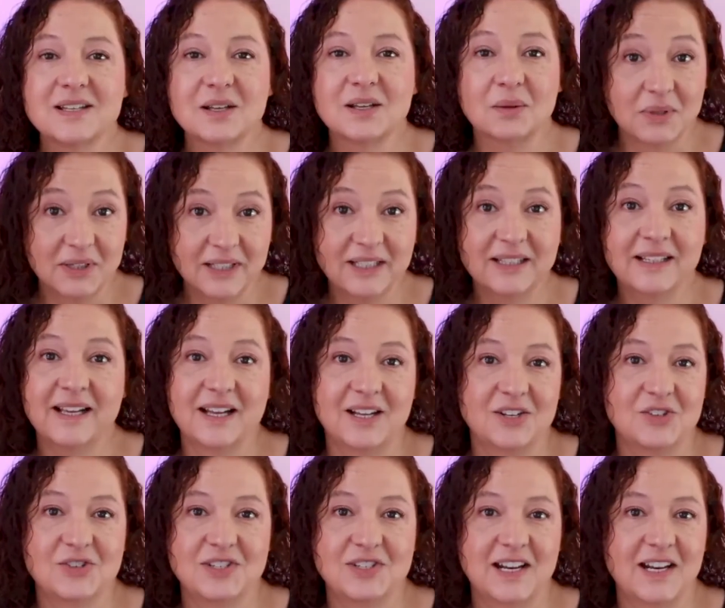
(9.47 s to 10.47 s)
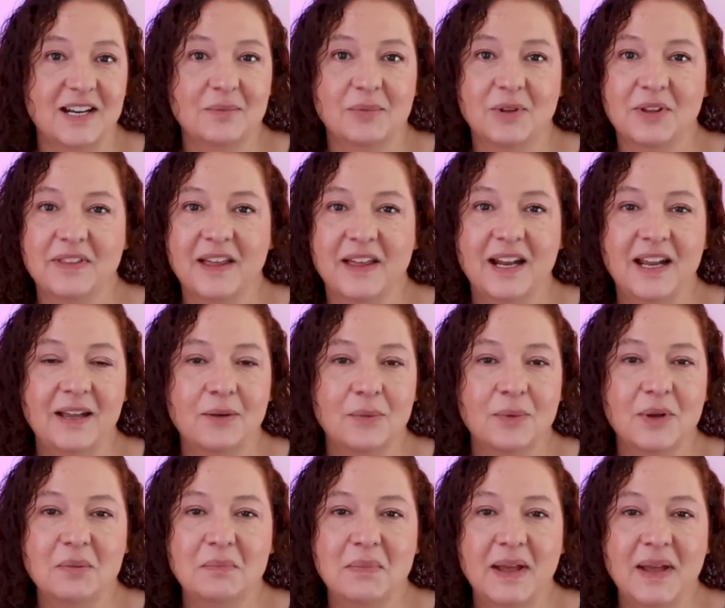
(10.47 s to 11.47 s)
completely understandable that it
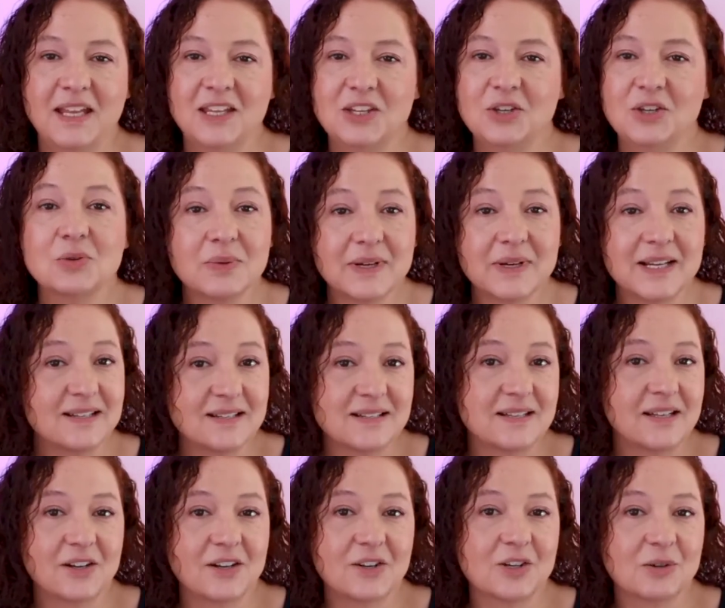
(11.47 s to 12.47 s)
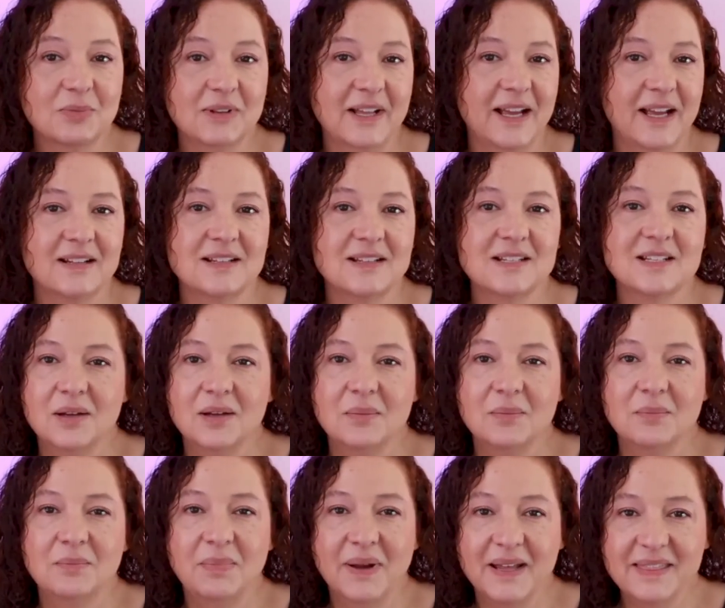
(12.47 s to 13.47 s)
would make you reconsider your plans,
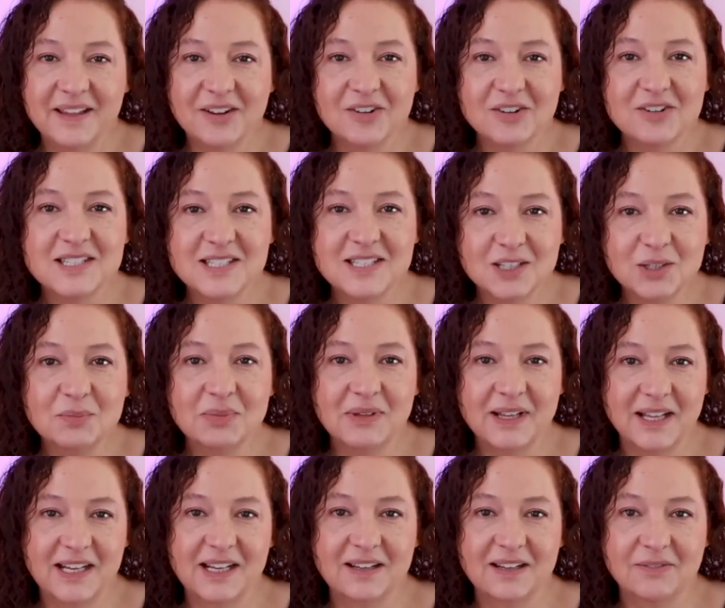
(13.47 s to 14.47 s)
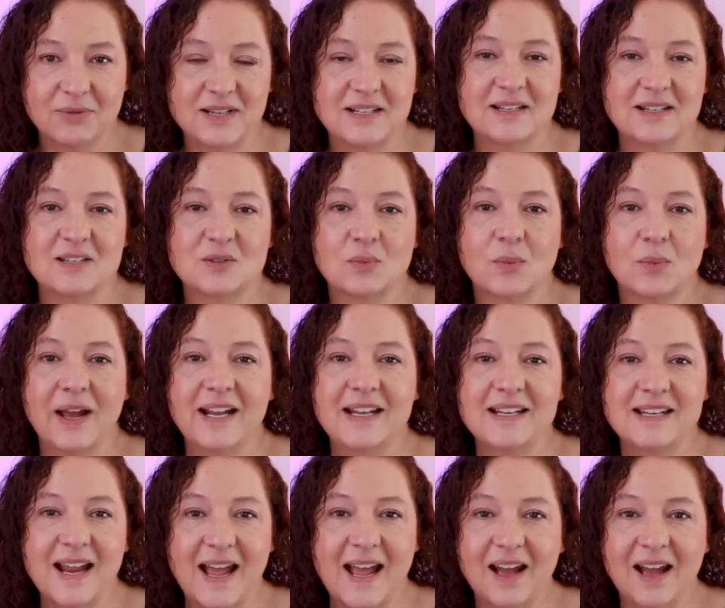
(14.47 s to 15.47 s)
but there are still plenty of reasons why
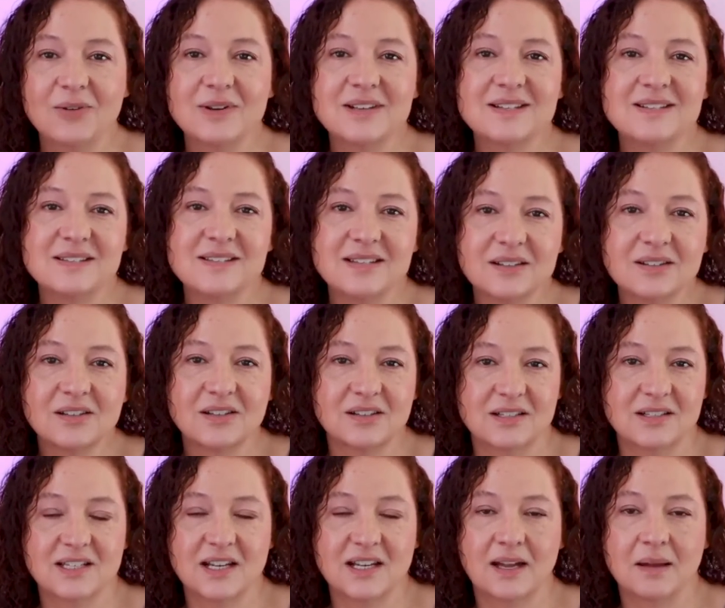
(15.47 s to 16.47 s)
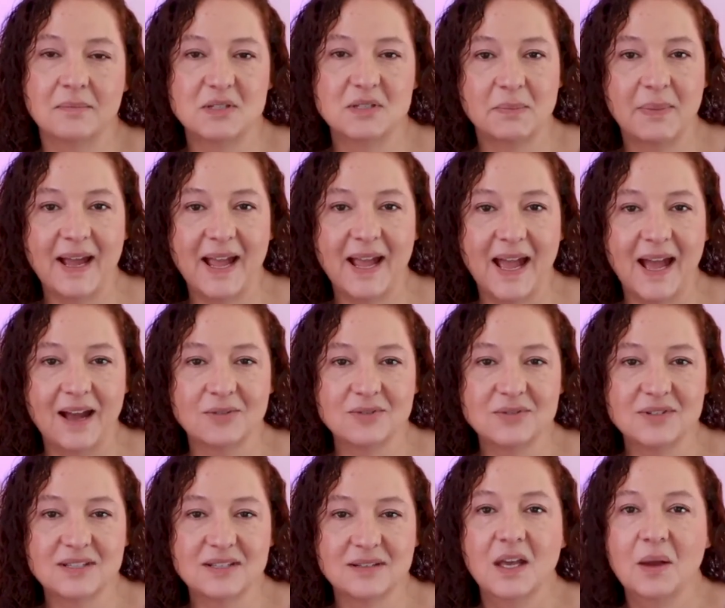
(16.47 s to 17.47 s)
now is still a good time to buy a house.